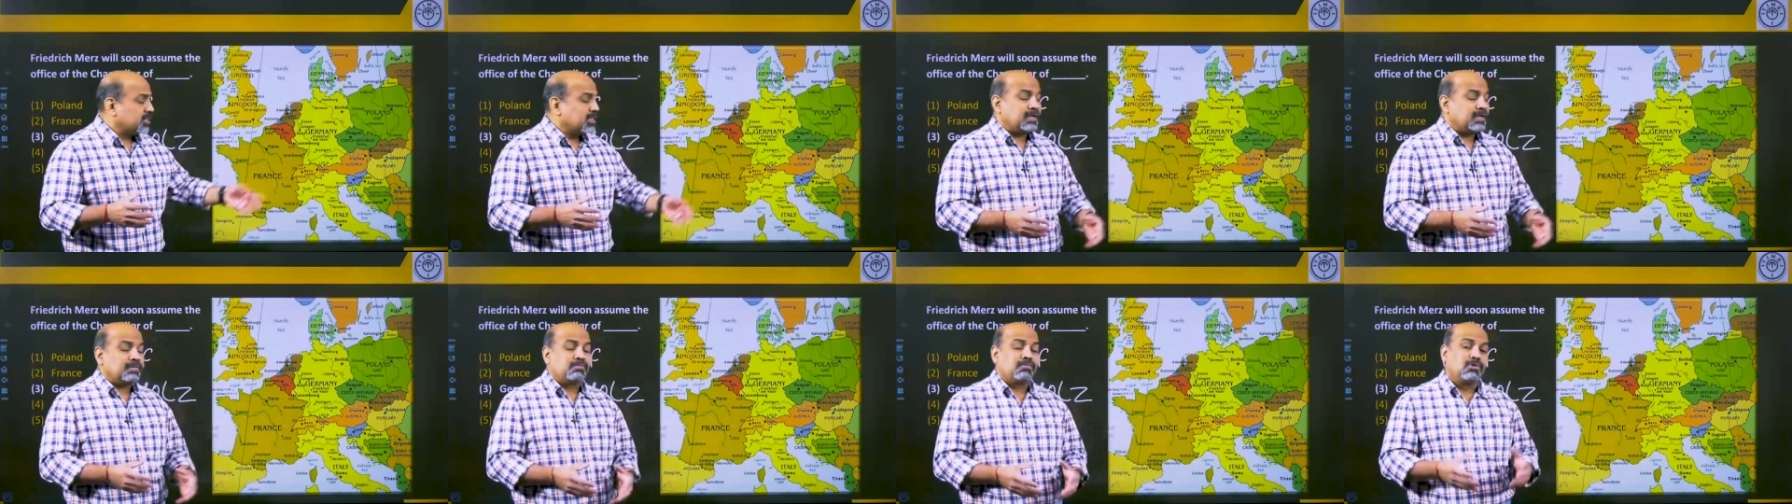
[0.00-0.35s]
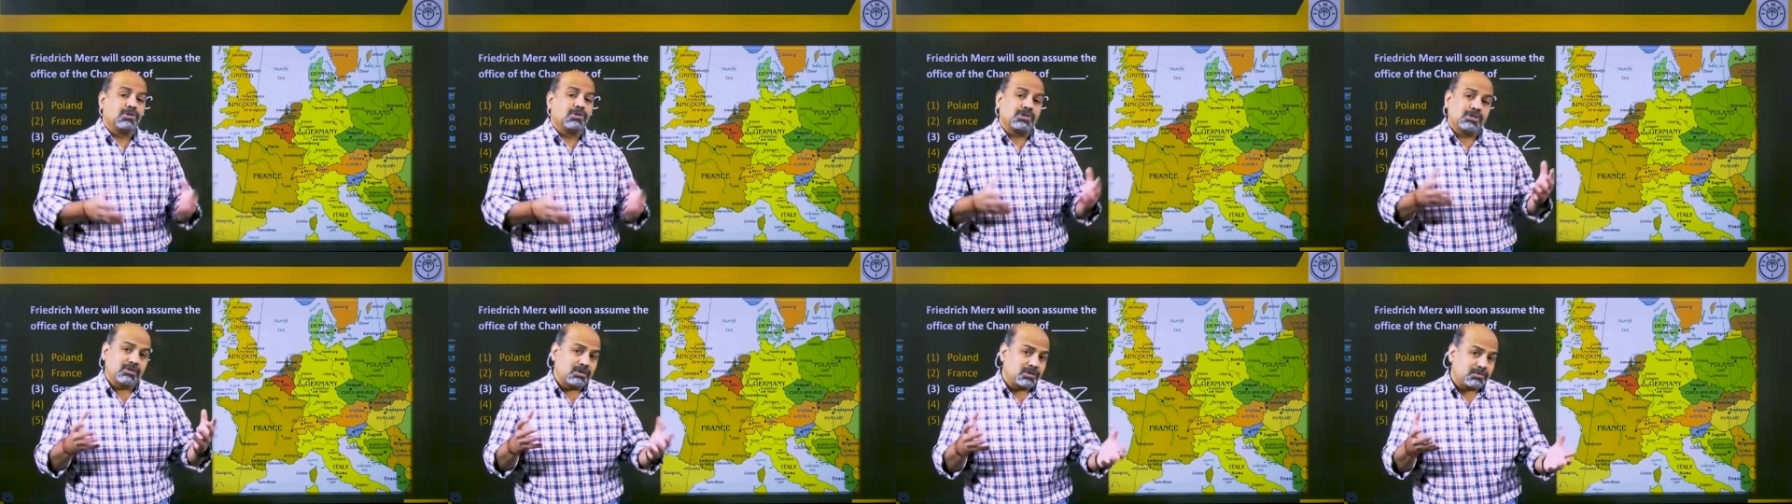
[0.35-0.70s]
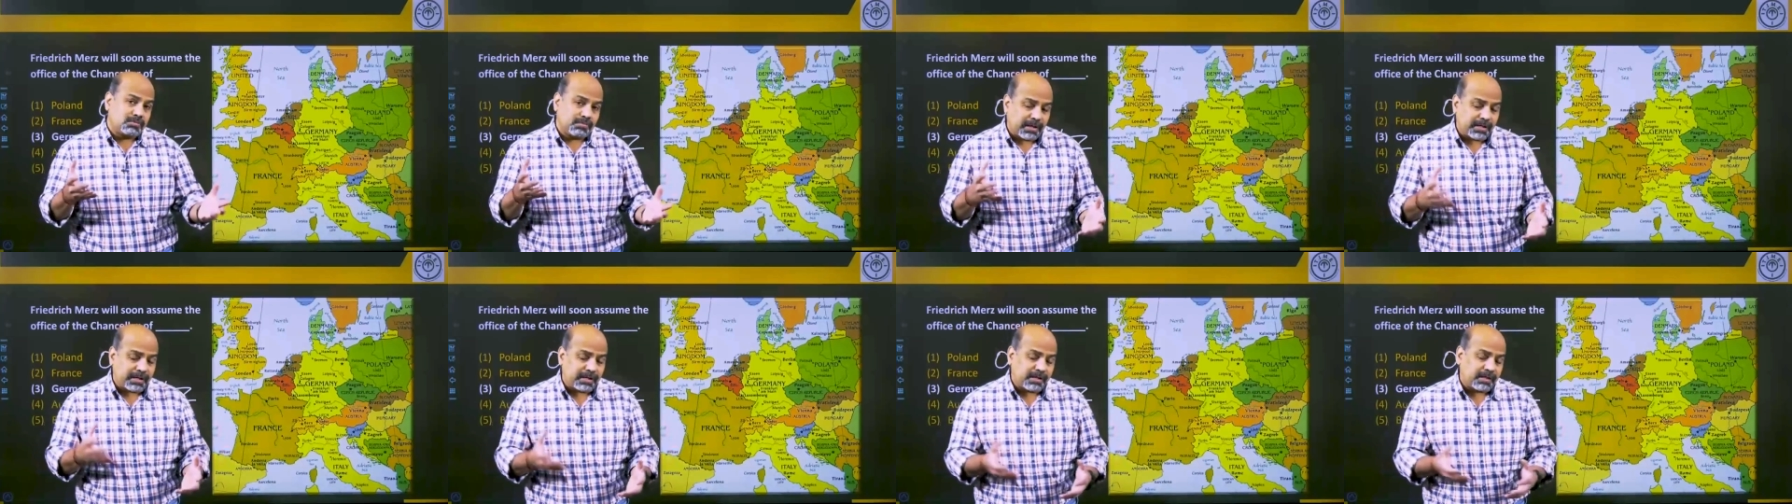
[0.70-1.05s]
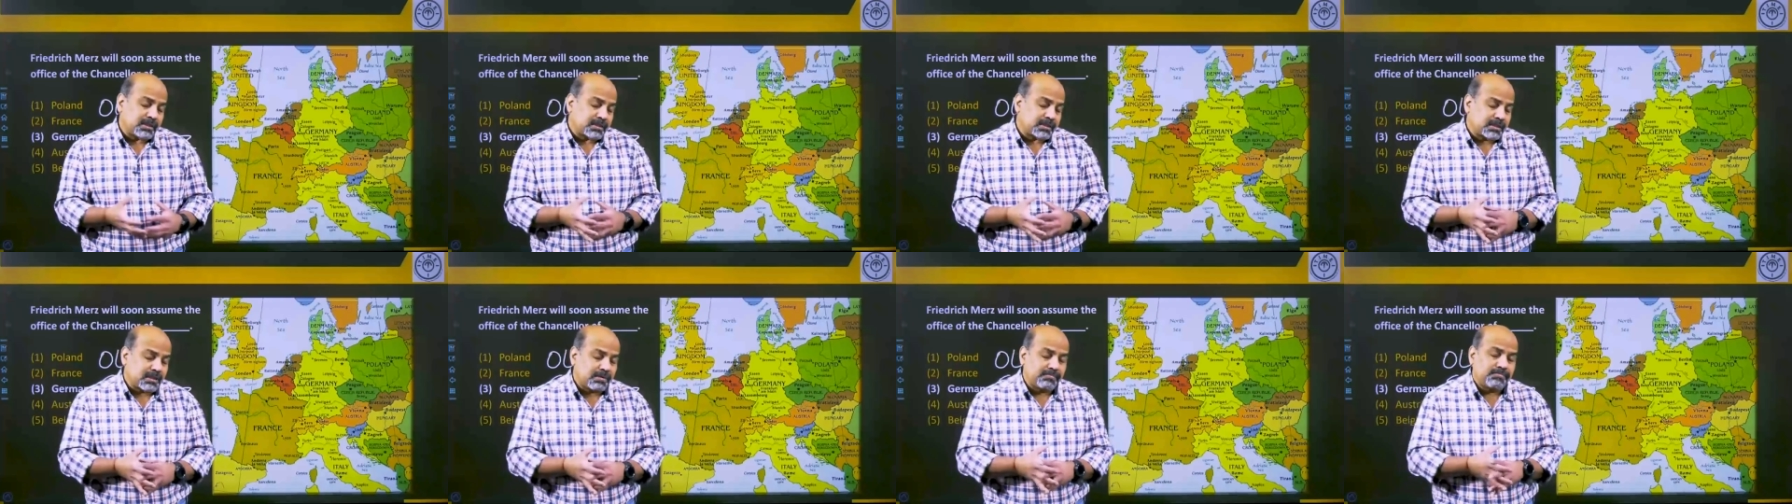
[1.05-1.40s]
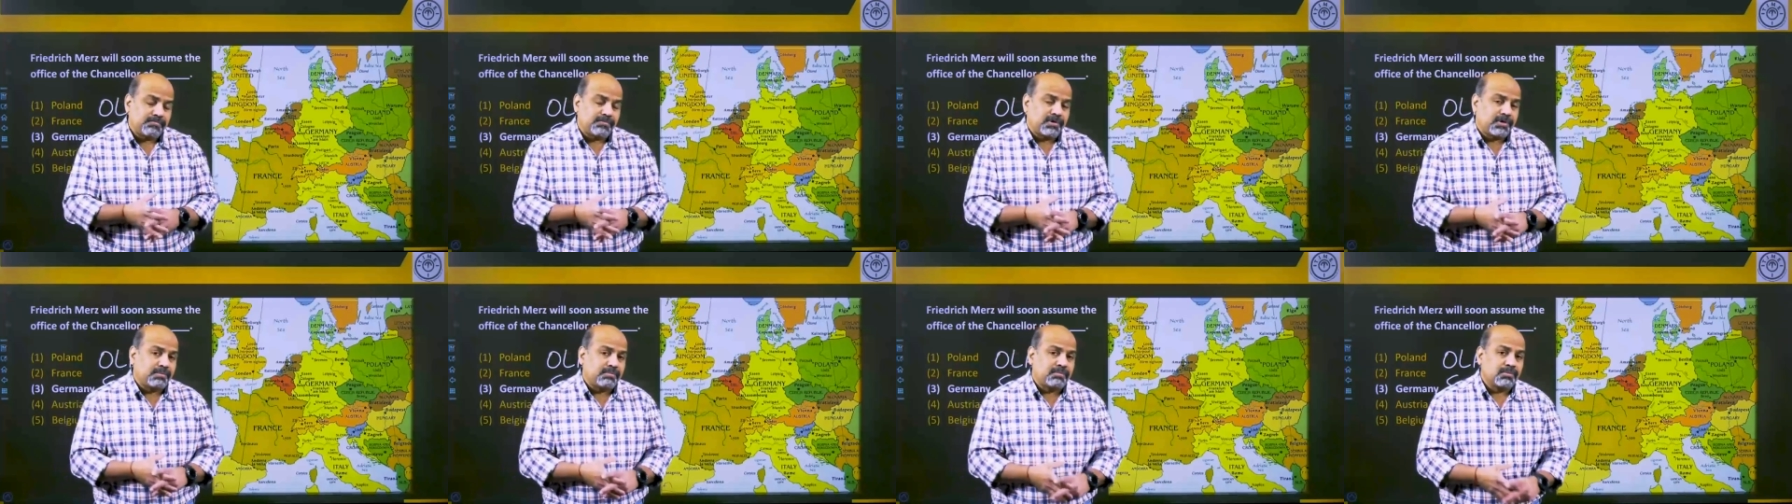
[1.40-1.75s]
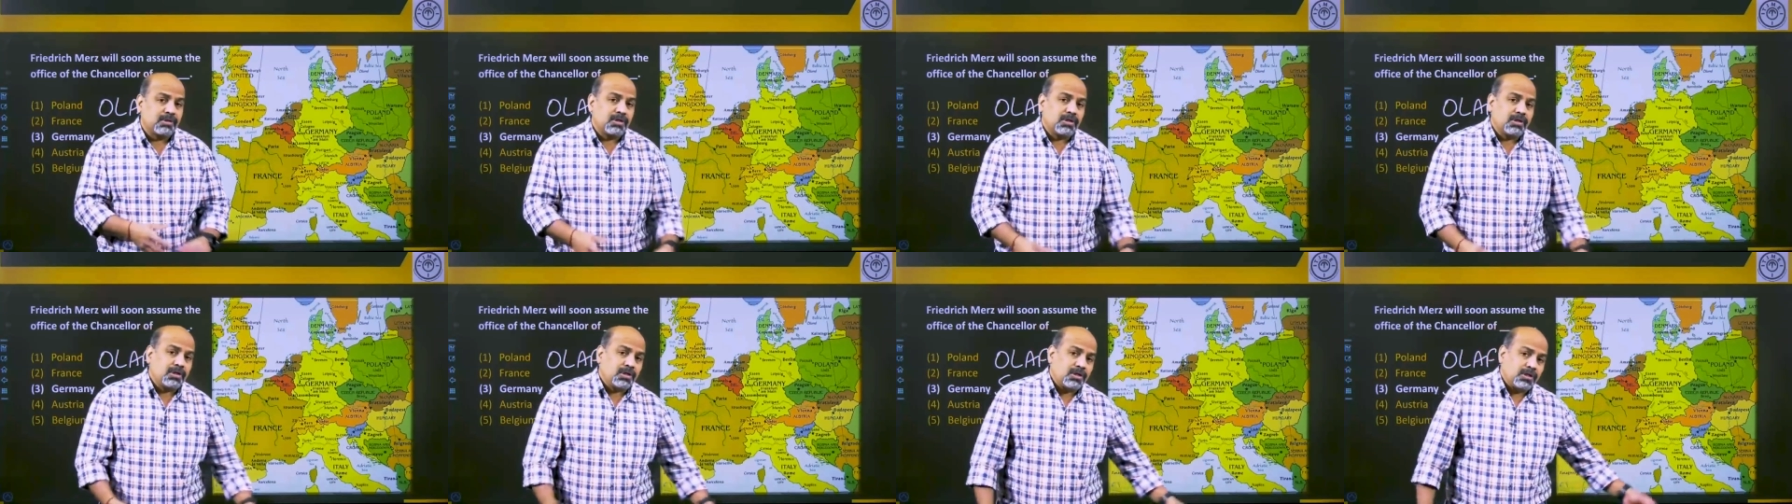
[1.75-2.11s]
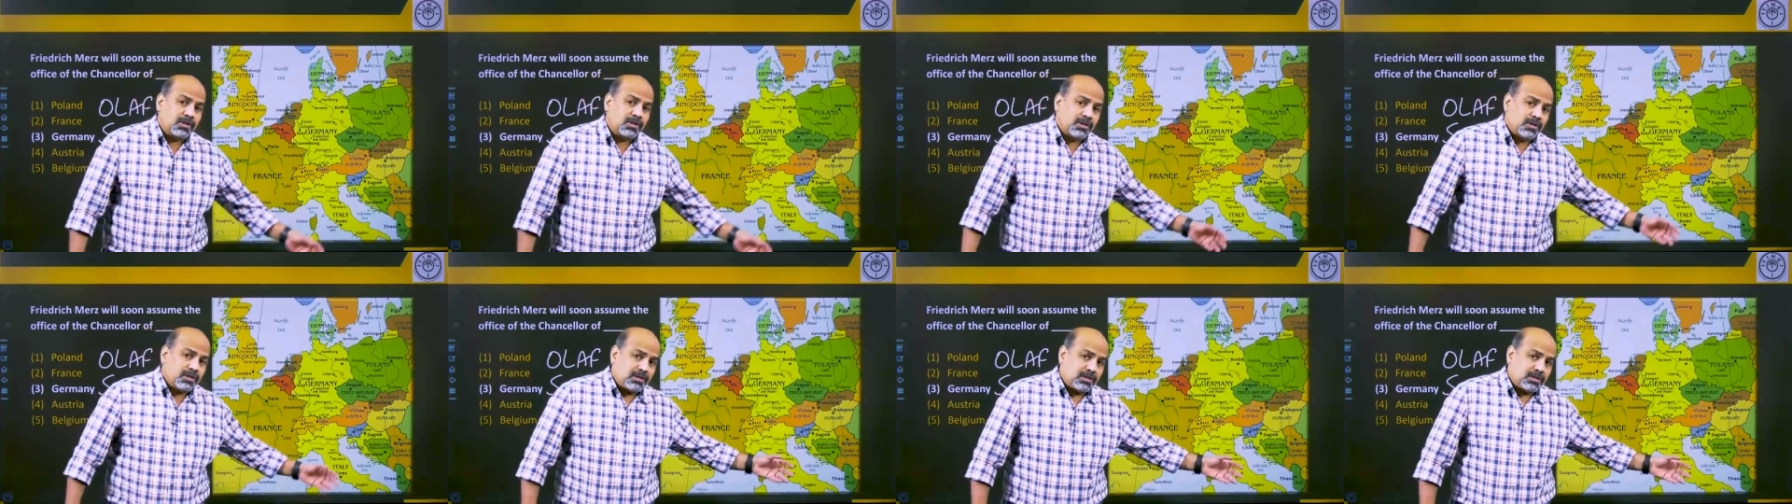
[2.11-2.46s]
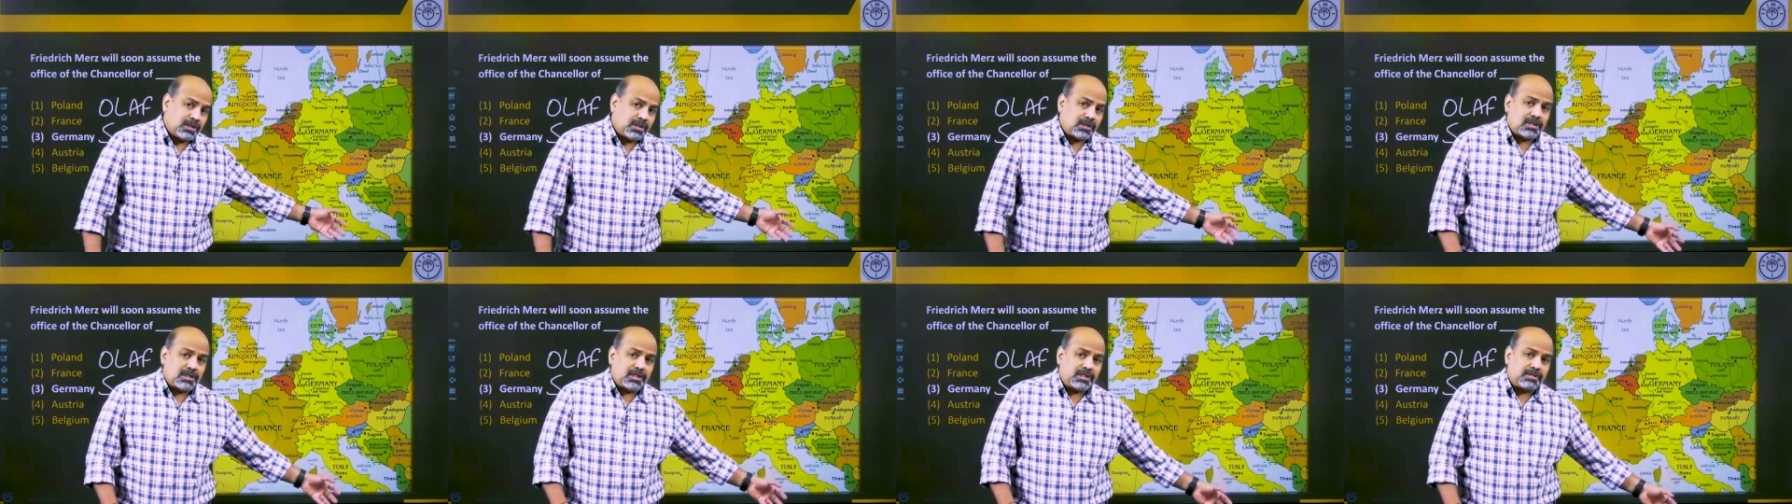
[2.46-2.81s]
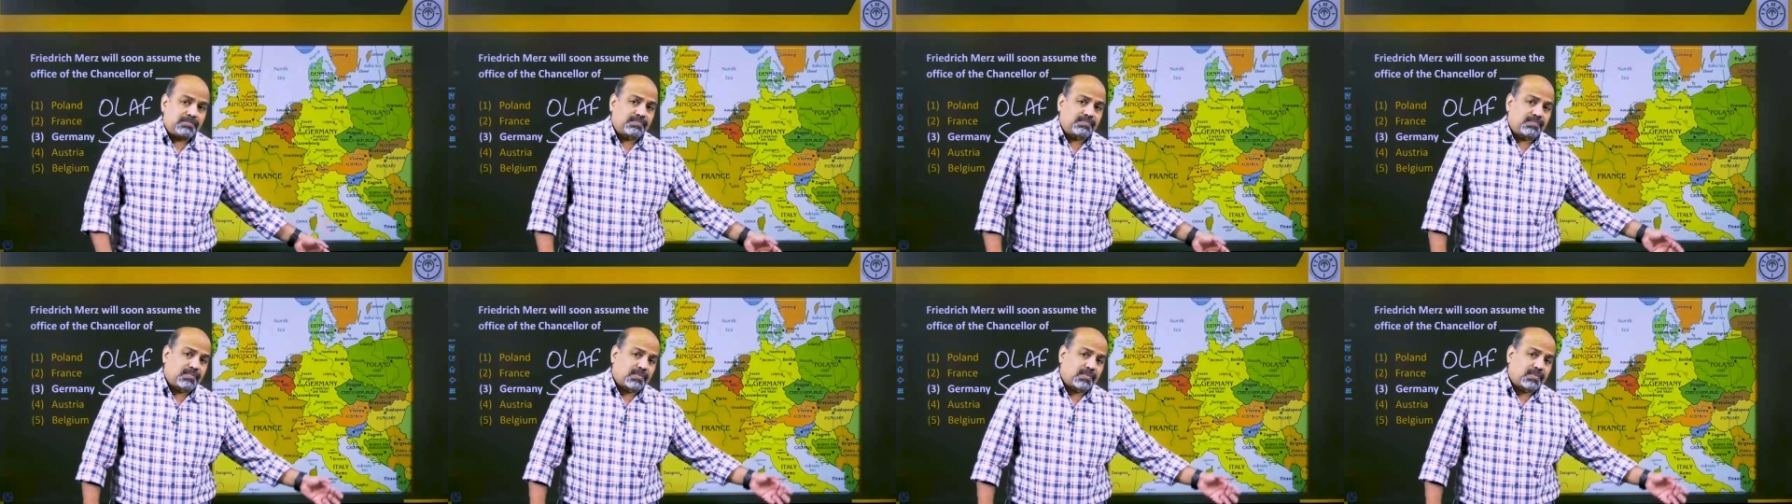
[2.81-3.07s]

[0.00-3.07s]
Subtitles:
and most of these migrants come from Turkey,